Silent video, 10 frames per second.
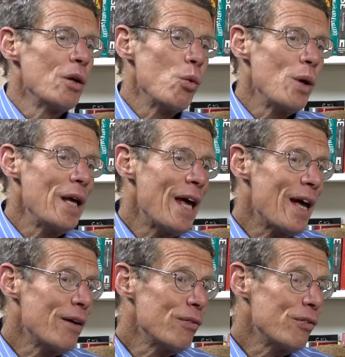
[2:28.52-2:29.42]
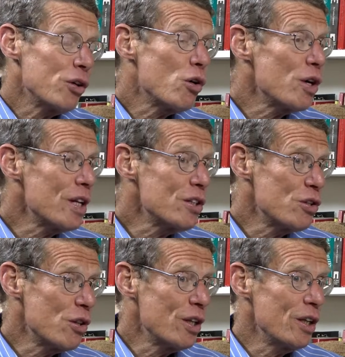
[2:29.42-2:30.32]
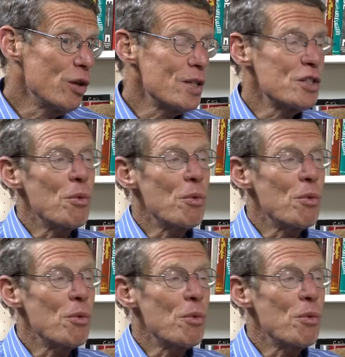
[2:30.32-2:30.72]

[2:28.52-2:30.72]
We have, according to the U.S.